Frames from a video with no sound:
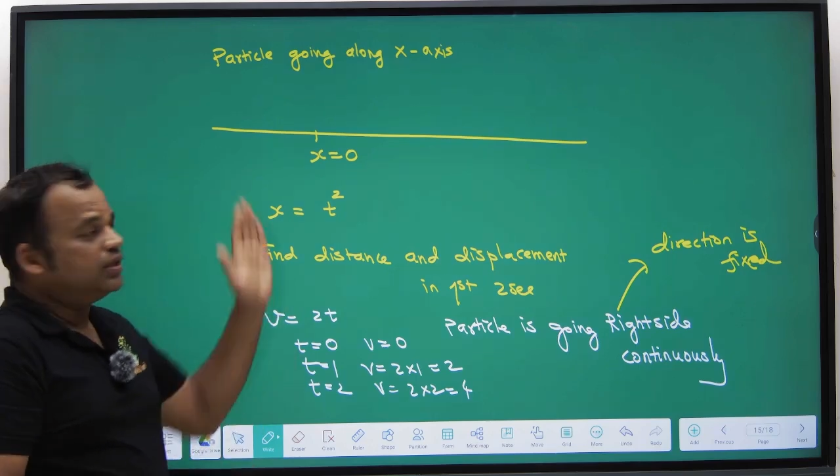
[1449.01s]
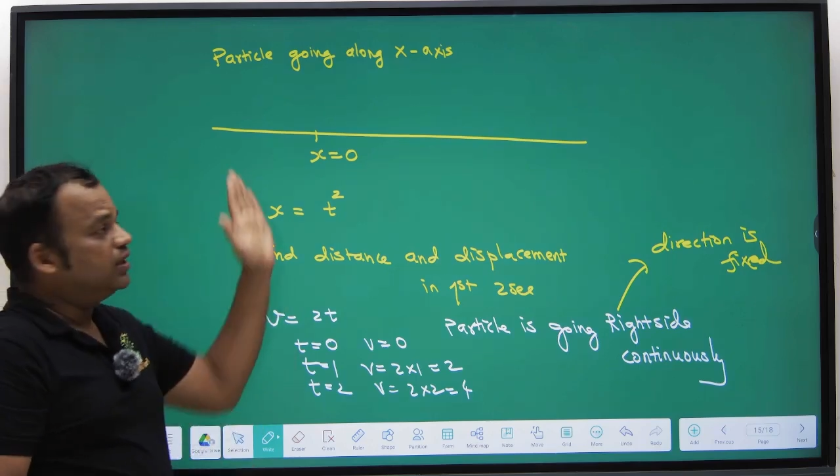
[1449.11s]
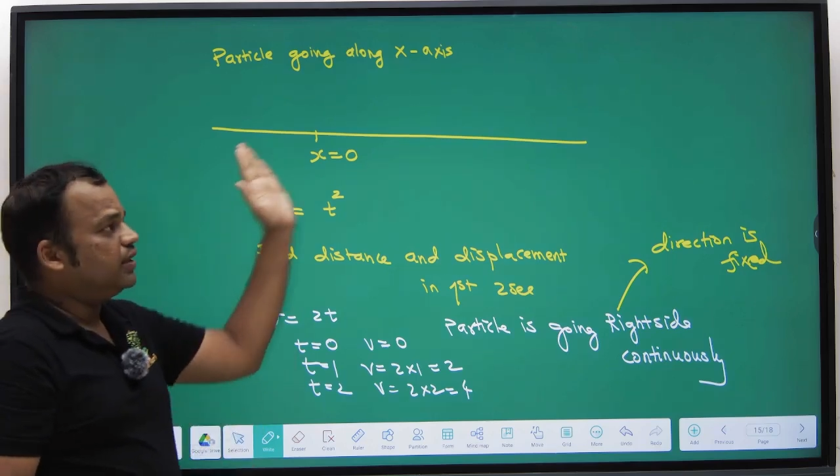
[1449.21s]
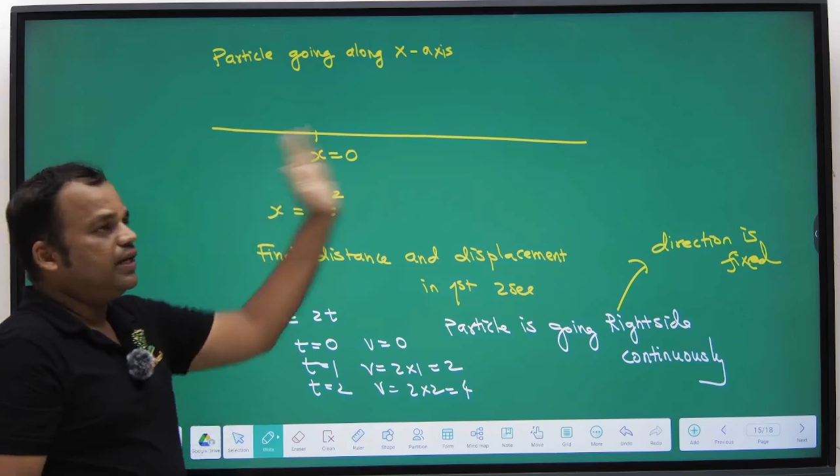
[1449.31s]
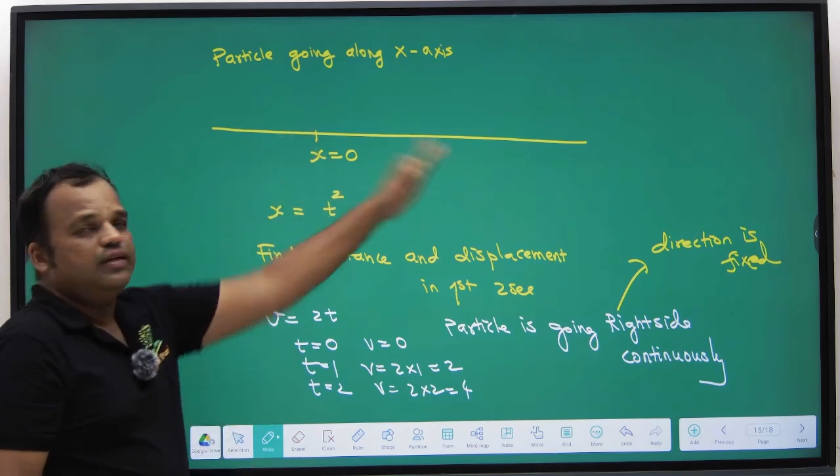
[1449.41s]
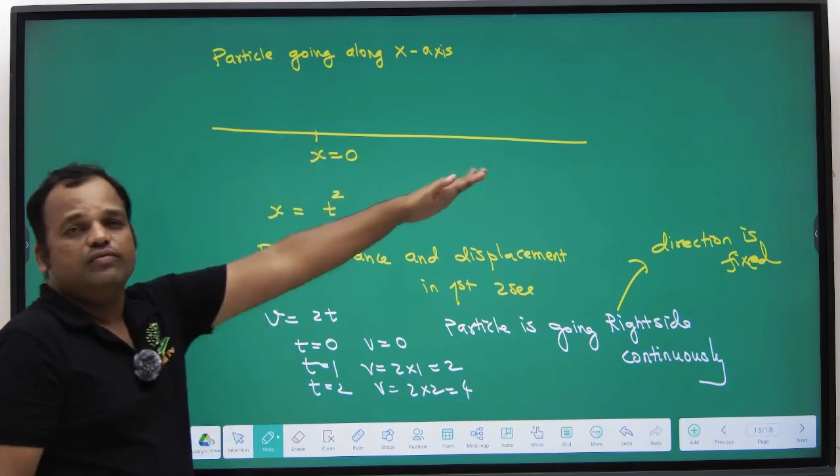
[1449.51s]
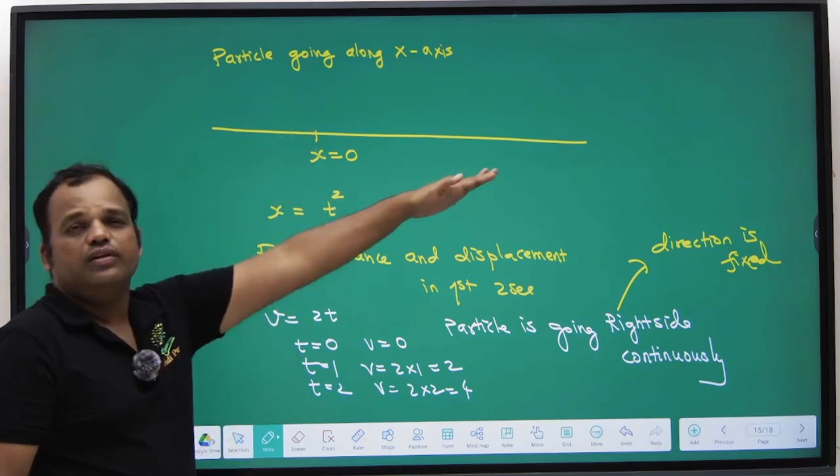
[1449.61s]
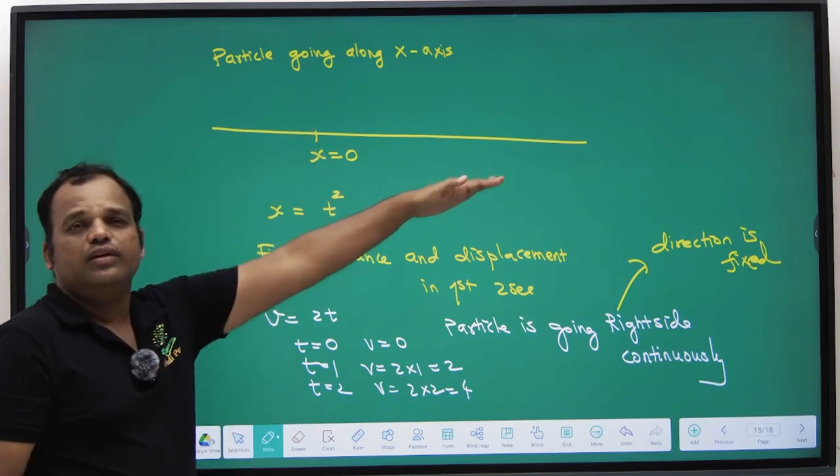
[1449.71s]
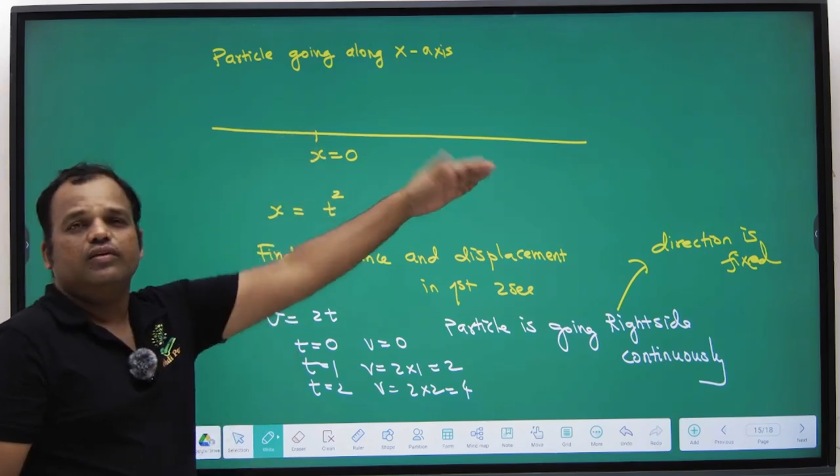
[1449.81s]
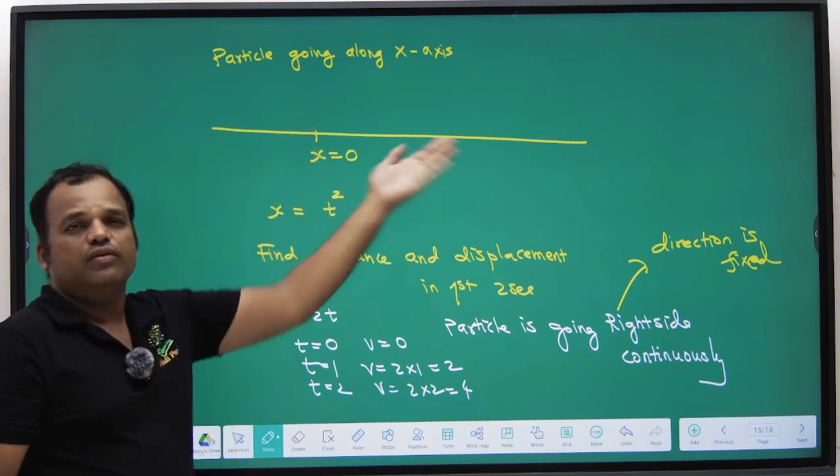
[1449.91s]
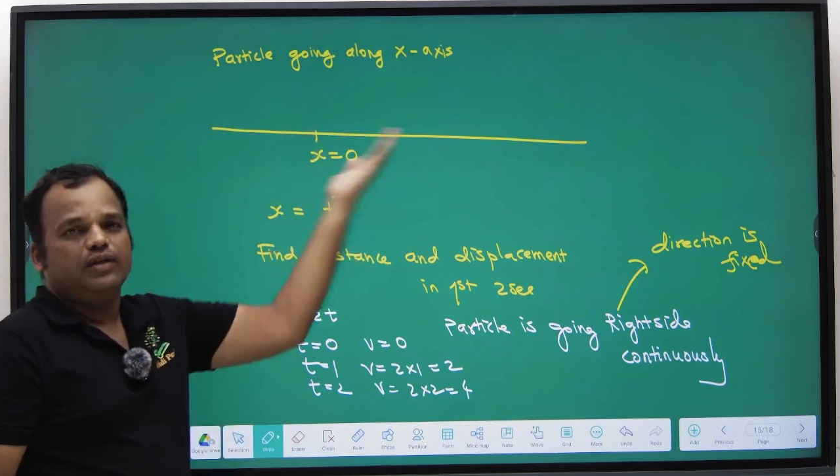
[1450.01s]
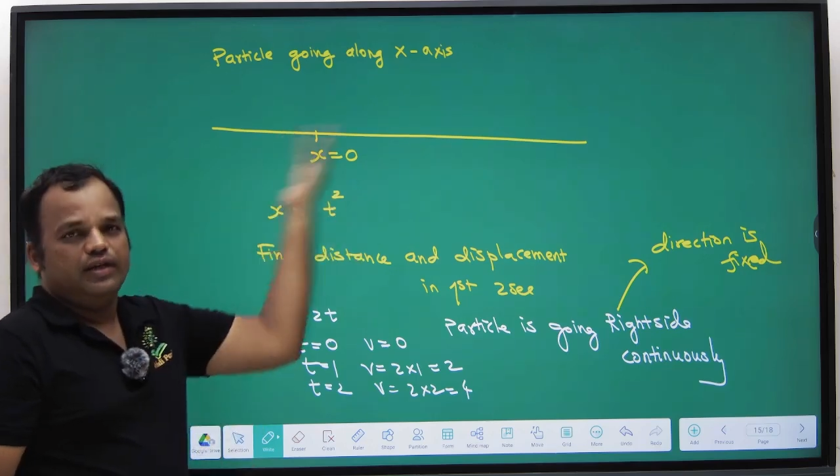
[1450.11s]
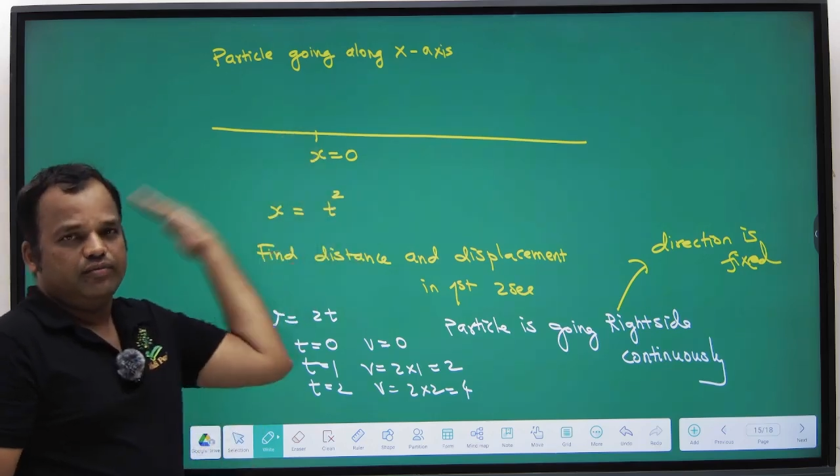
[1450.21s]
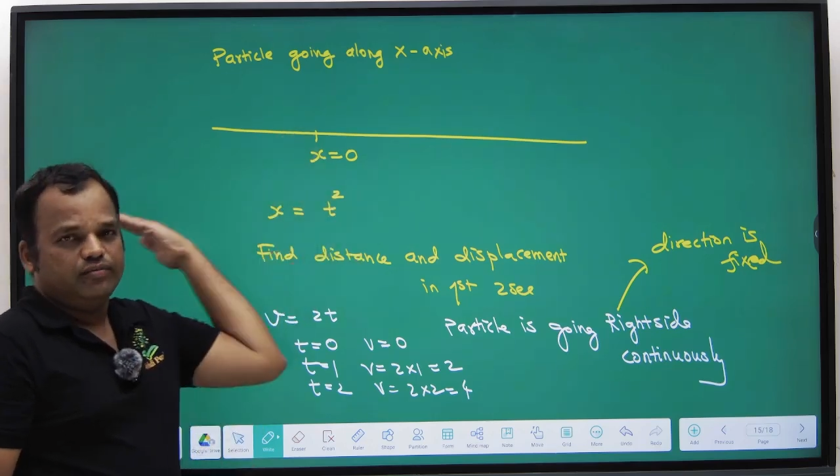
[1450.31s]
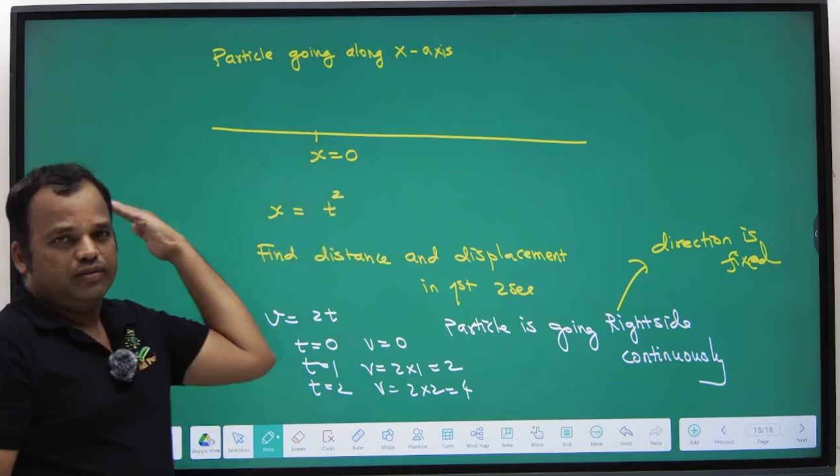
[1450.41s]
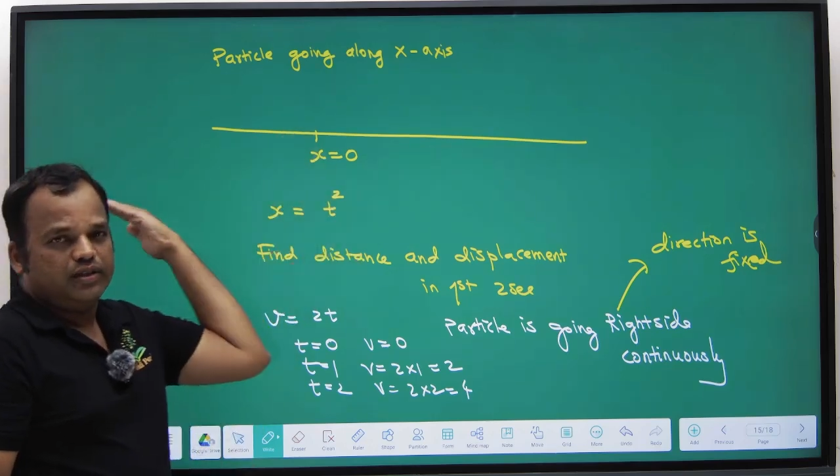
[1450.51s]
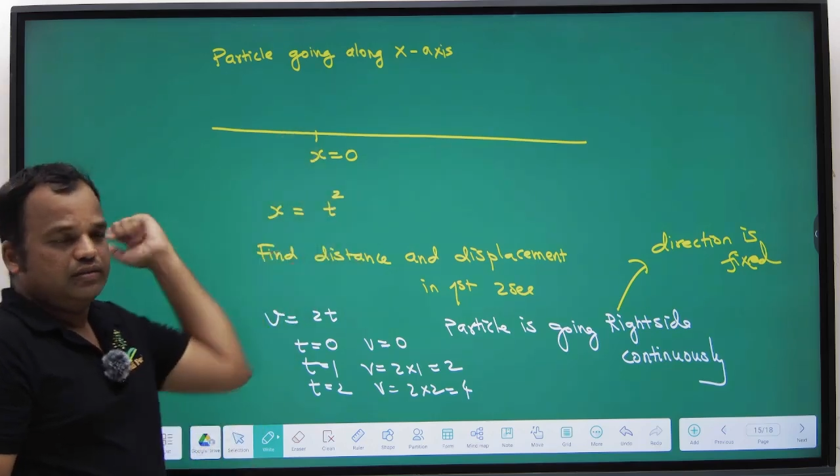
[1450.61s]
rightward or leftward.